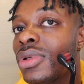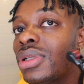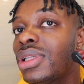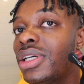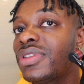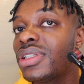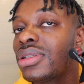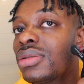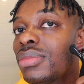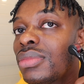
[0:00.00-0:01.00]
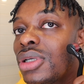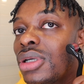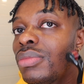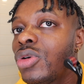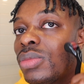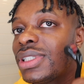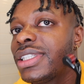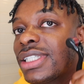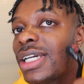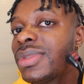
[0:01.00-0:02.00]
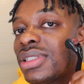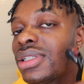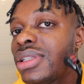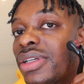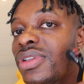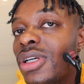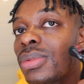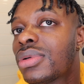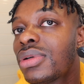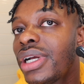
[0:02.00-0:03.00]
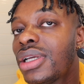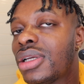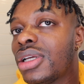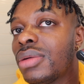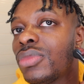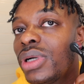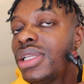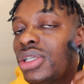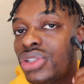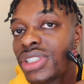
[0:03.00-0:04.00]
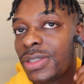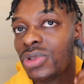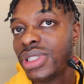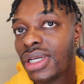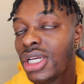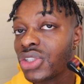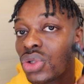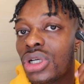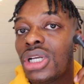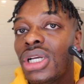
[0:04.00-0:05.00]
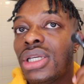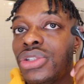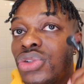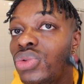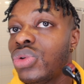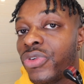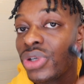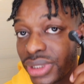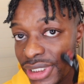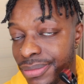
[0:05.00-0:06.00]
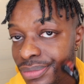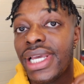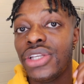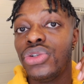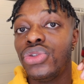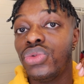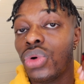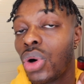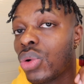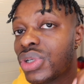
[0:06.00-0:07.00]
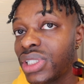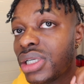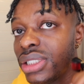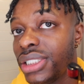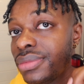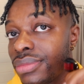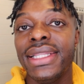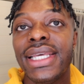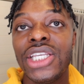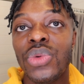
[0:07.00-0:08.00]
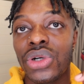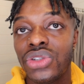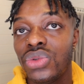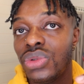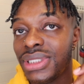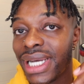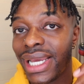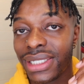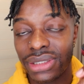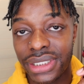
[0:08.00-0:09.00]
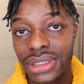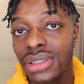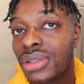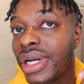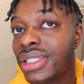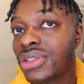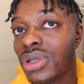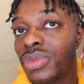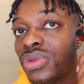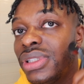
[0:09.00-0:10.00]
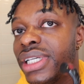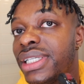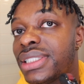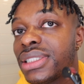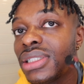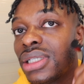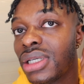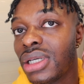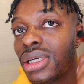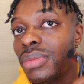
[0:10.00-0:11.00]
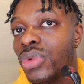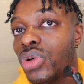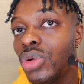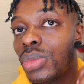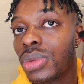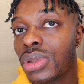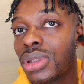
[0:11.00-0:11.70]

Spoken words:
lift it. Boom, 10 times, lift it up, right? Boom, and then you just keep doing that. So you do vertically, then you do horizontally, and then you want to do diagonally, right? So I'm doing this, boom,